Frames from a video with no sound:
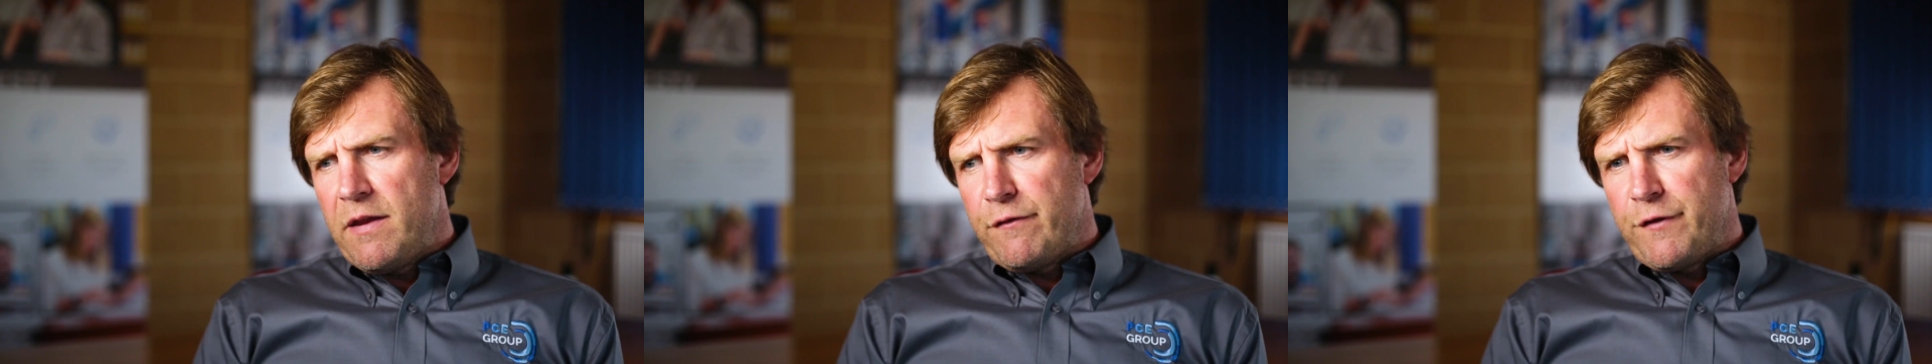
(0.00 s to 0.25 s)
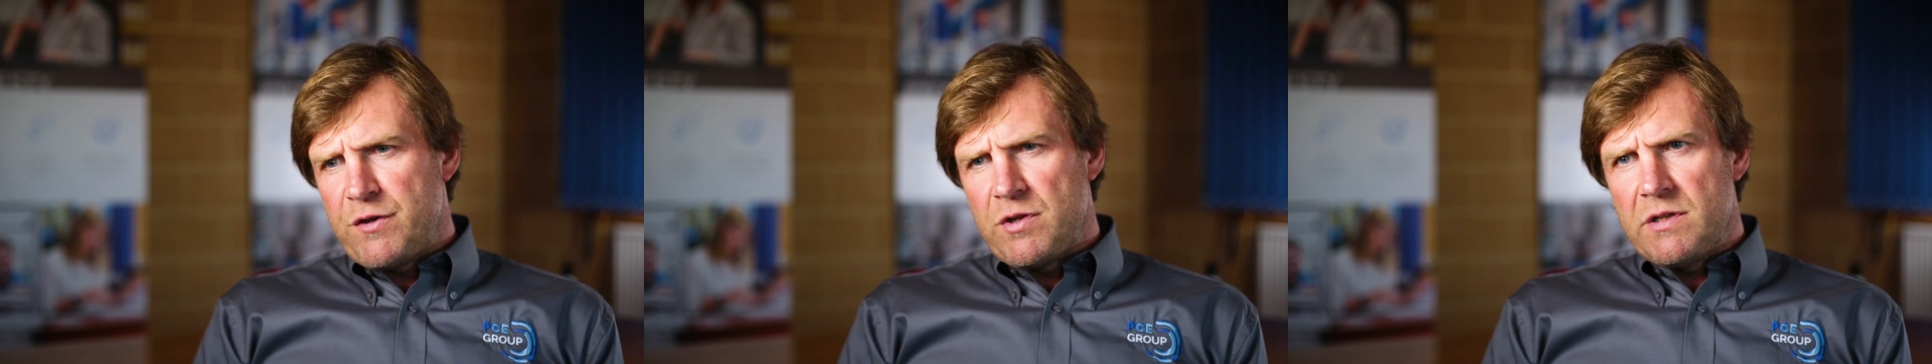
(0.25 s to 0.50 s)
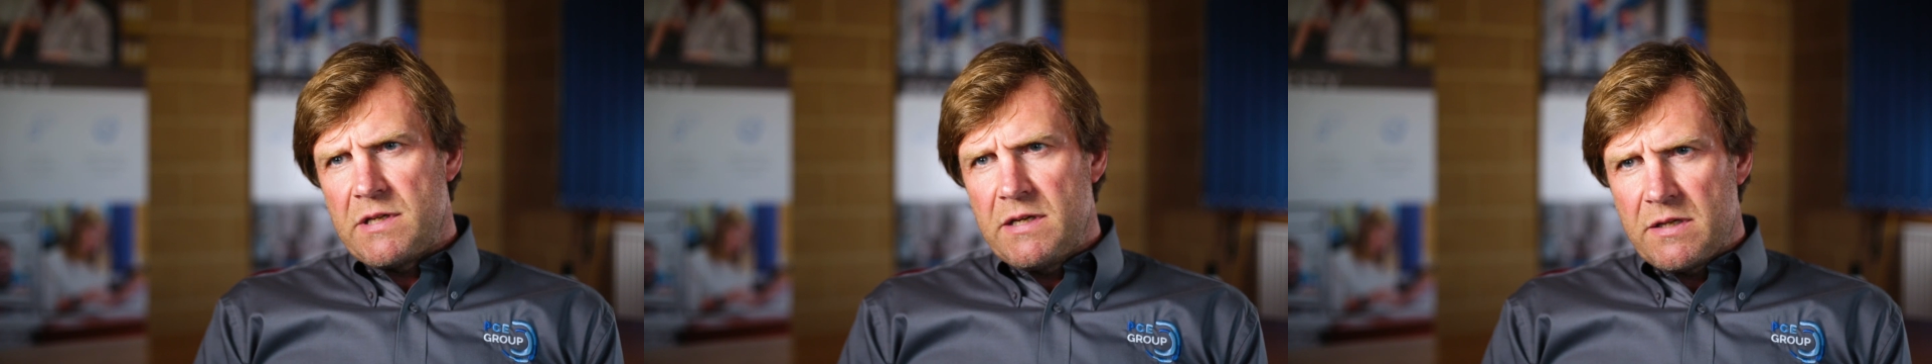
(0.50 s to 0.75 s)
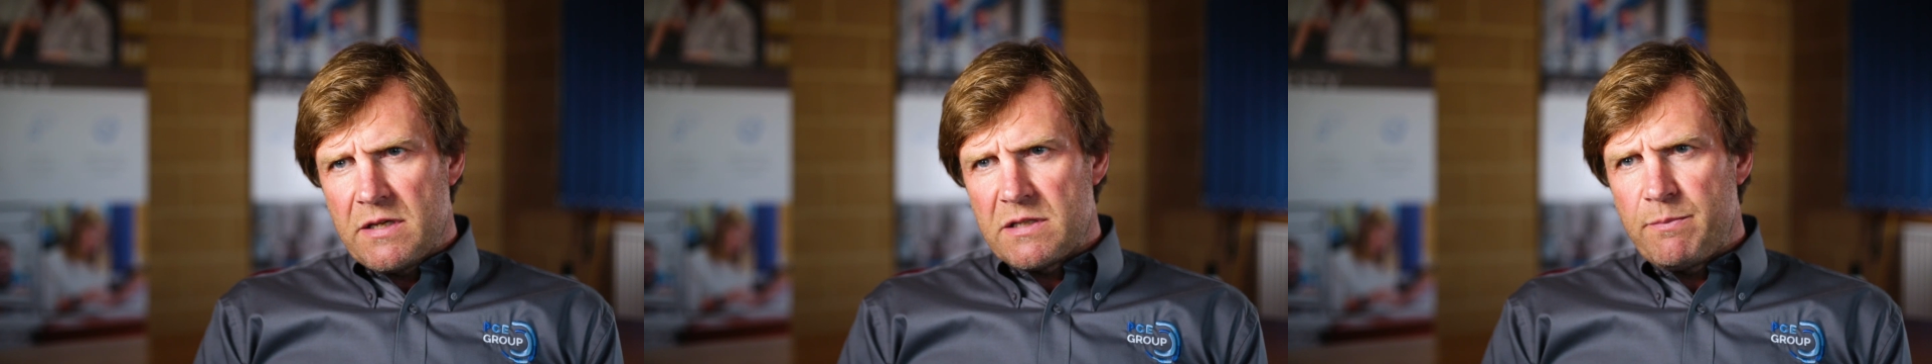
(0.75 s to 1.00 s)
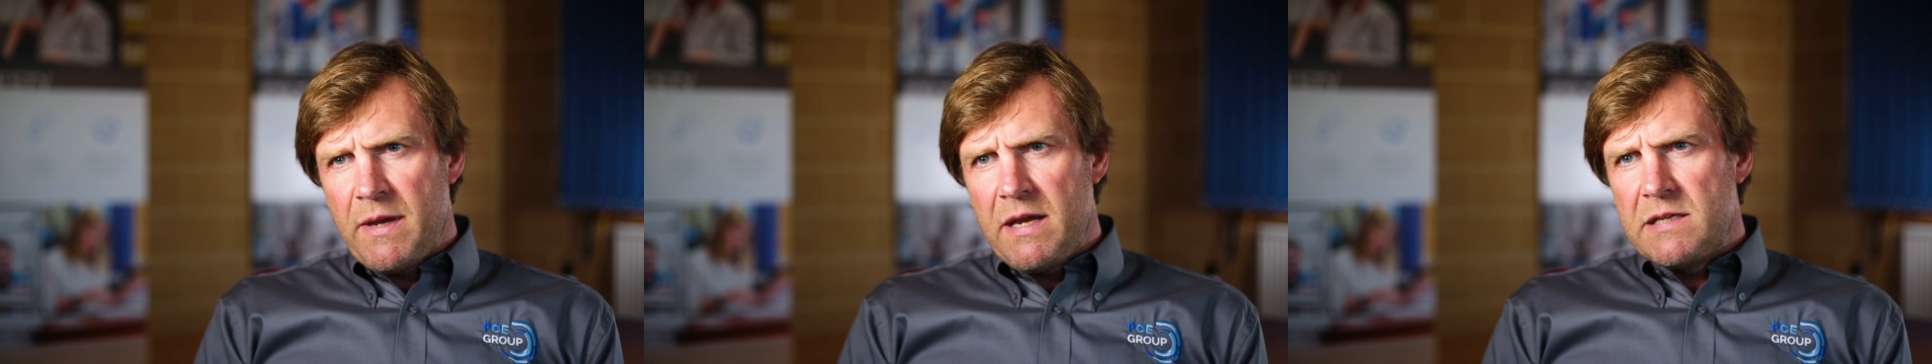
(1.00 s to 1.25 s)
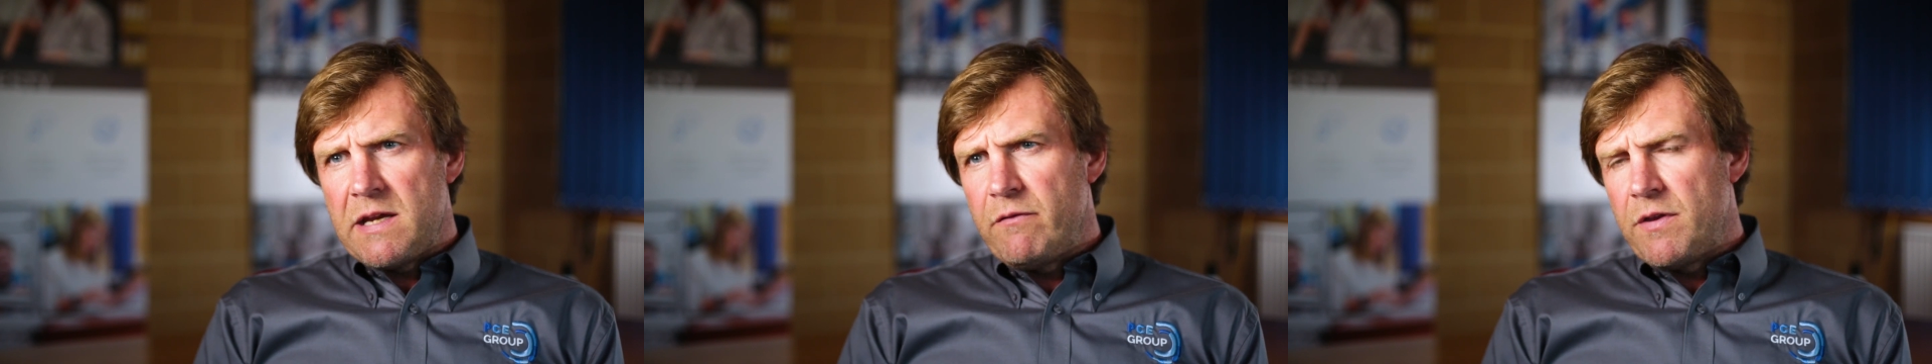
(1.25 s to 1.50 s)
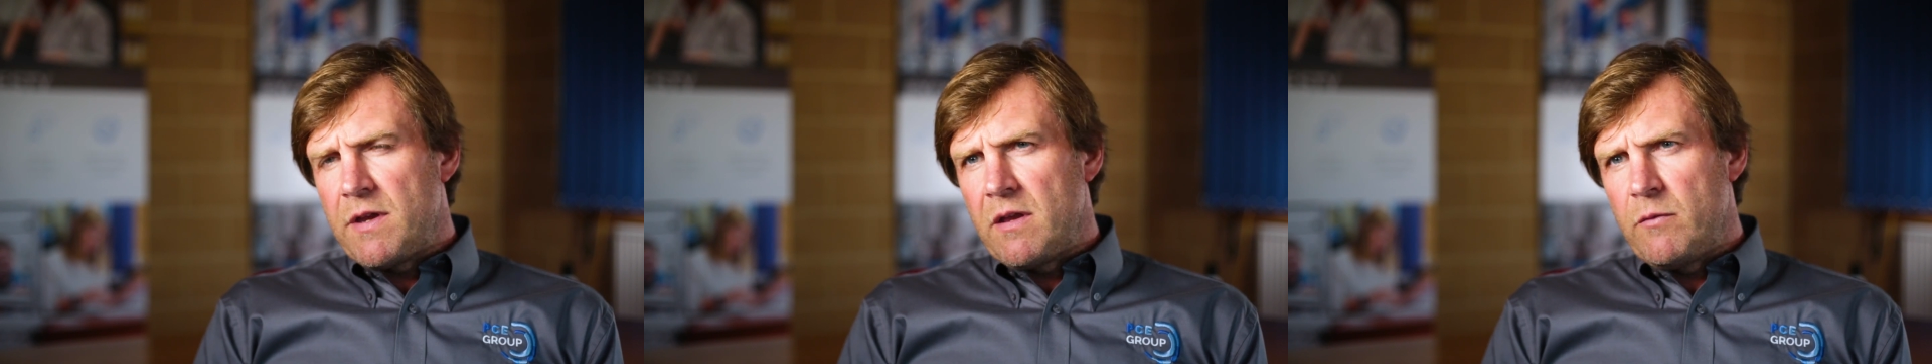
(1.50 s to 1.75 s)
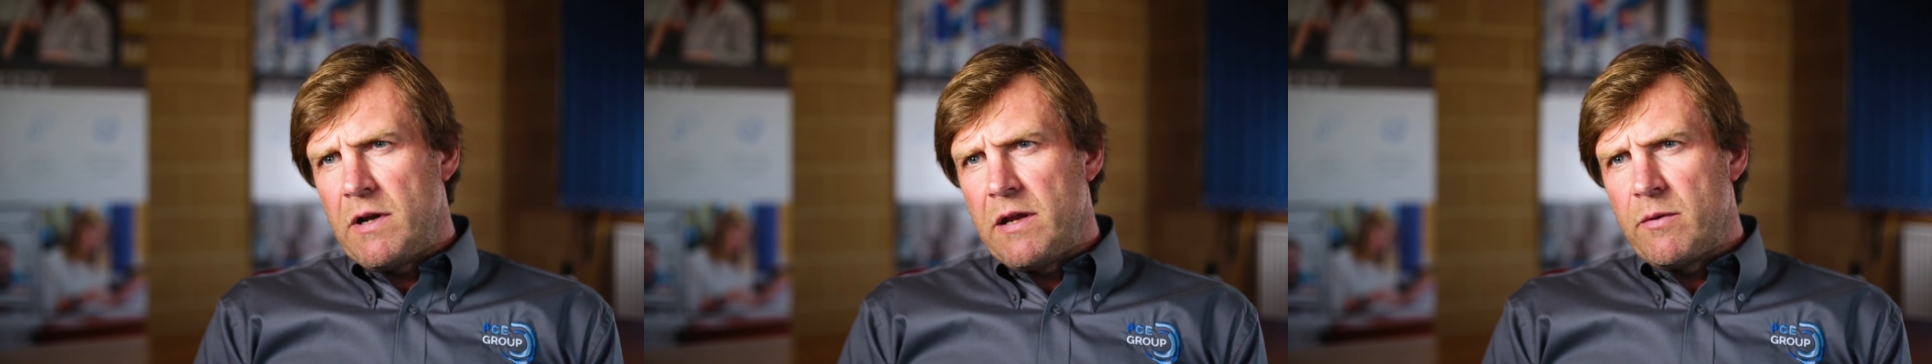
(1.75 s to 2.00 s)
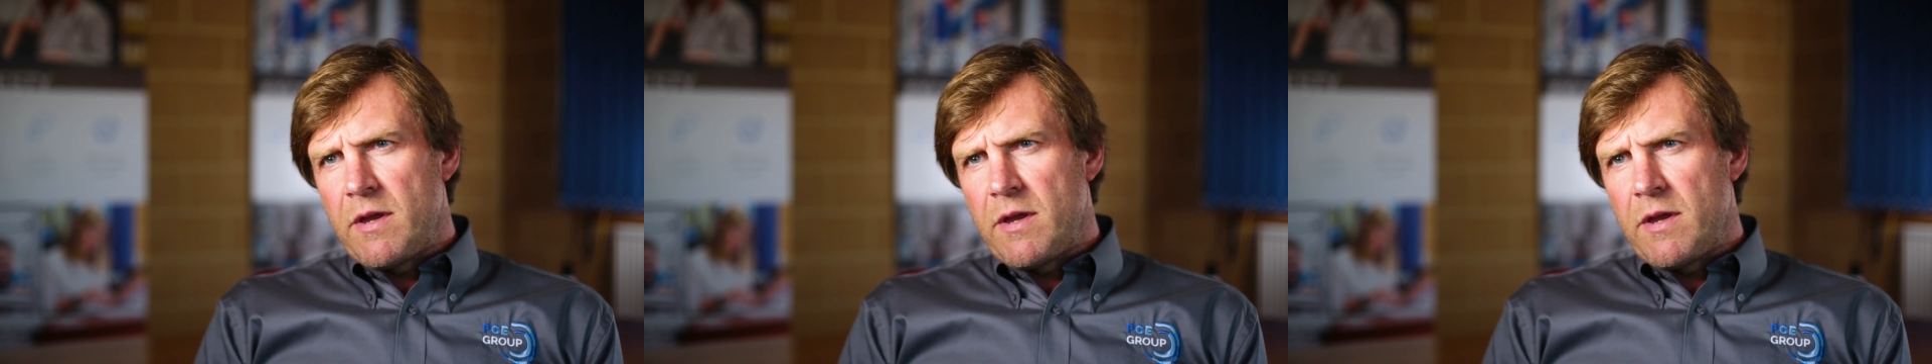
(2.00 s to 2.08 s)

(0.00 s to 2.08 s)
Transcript: the efficiencies, the speeds, everything really